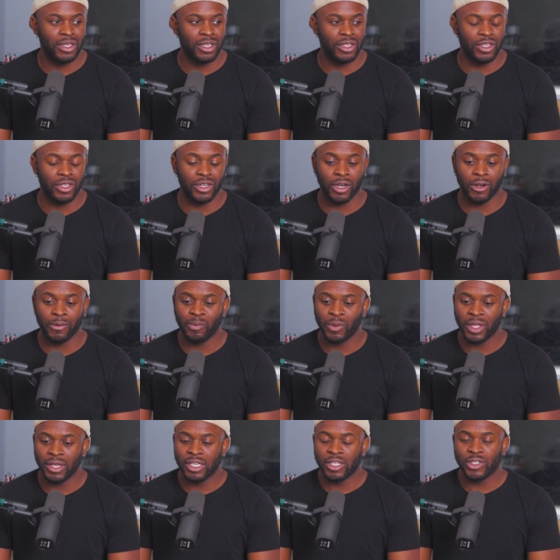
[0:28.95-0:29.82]
You know,
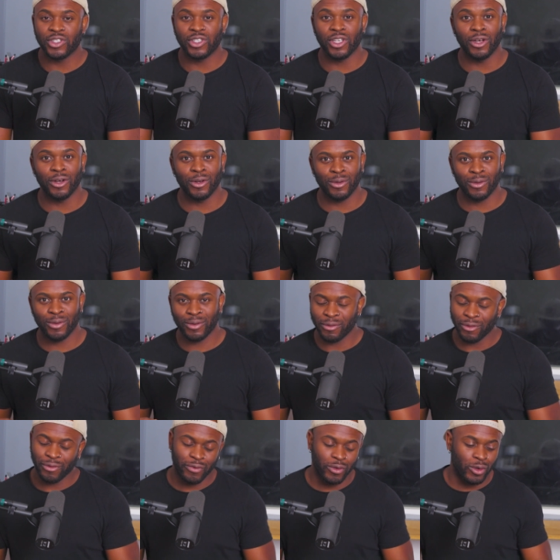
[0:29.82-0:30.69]
so
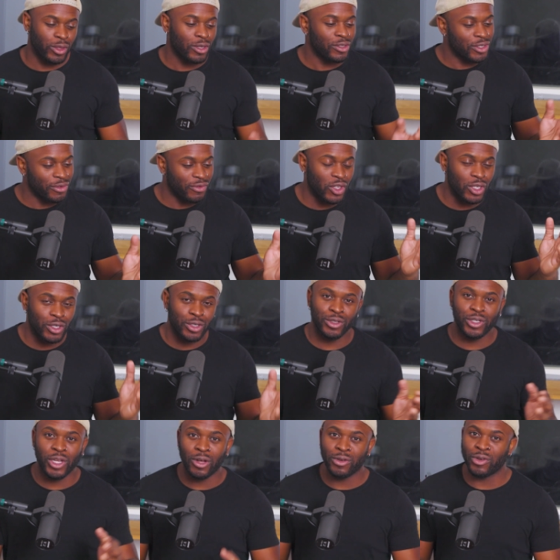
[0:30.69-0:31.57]
for those of you
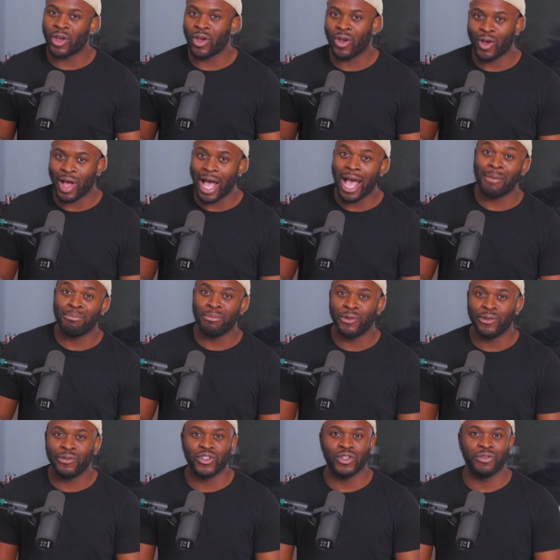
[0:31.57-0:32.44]
who don't know, I
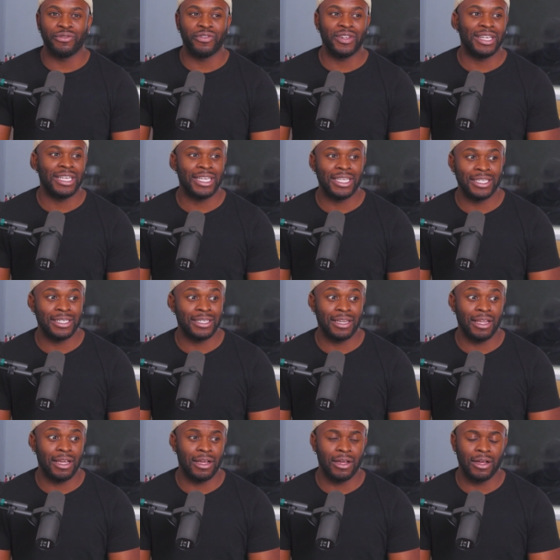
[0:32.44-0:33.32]
moved to
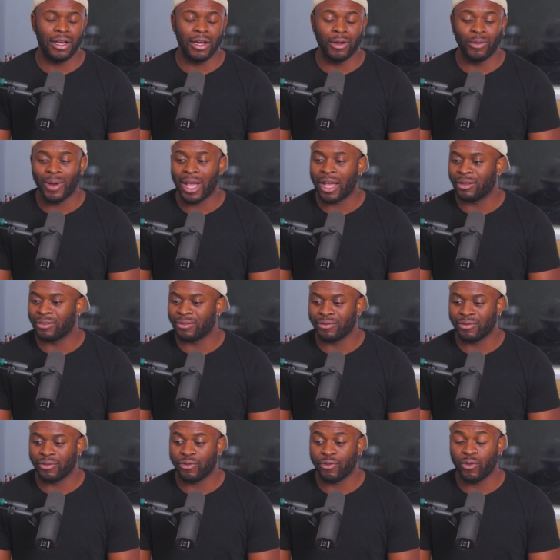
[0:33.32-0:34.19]
Finland
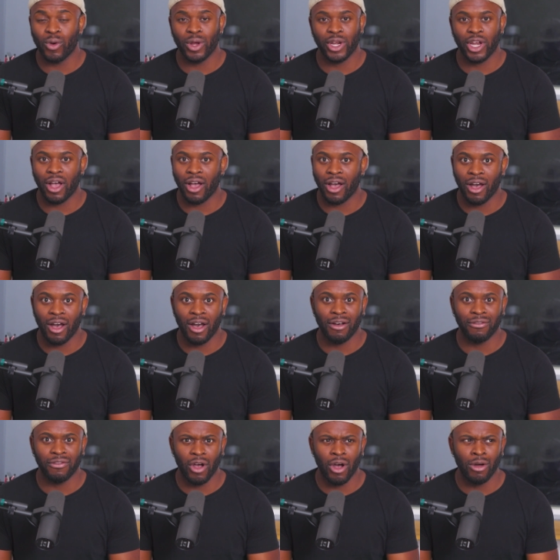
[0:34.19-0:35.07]
around
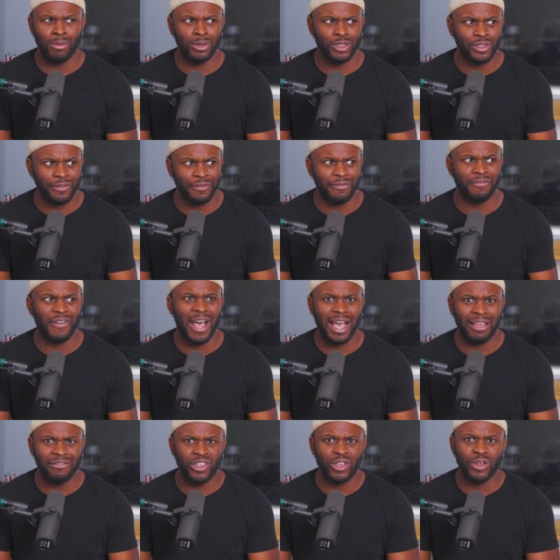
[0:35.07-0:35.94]
4.5, almost
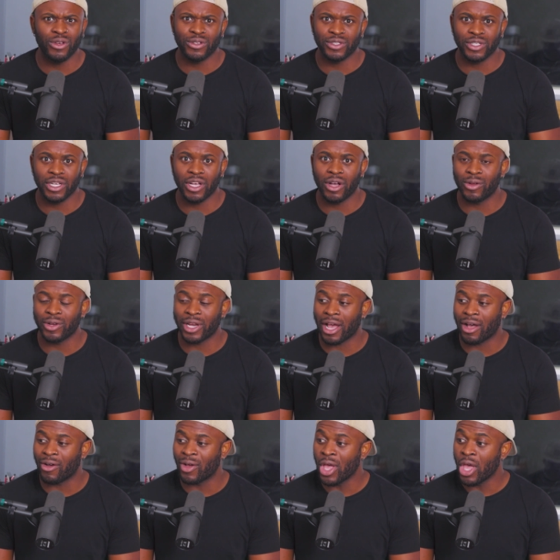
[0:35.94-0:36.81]
5 years ago
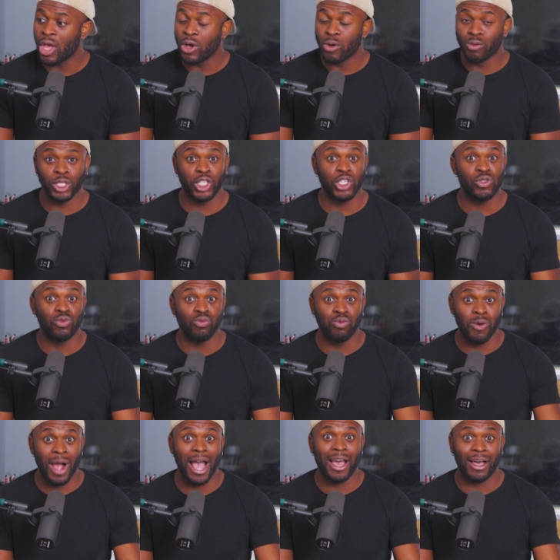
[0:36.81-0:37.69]
now, which is
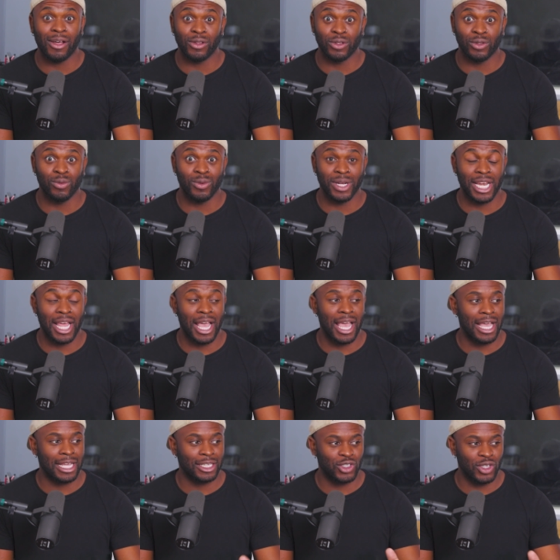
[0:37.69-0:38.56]
wild when
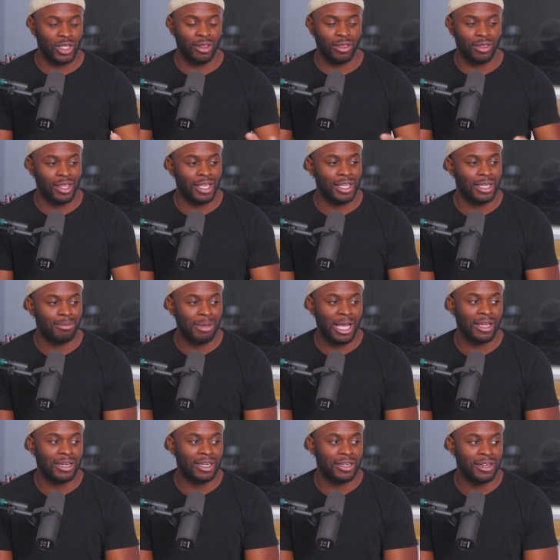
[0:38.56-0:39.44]
I actually think
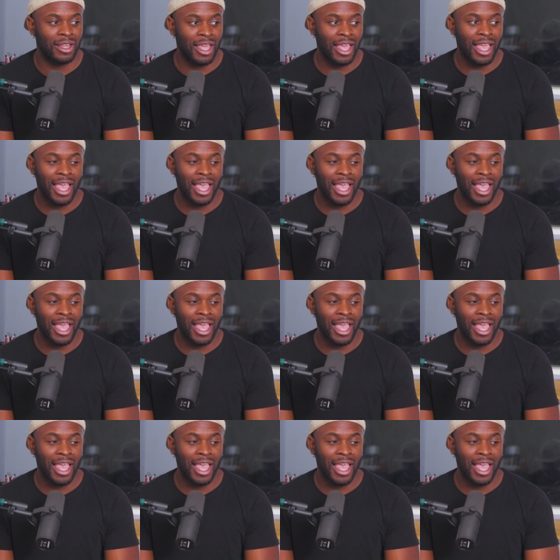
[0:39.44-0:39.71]
about it.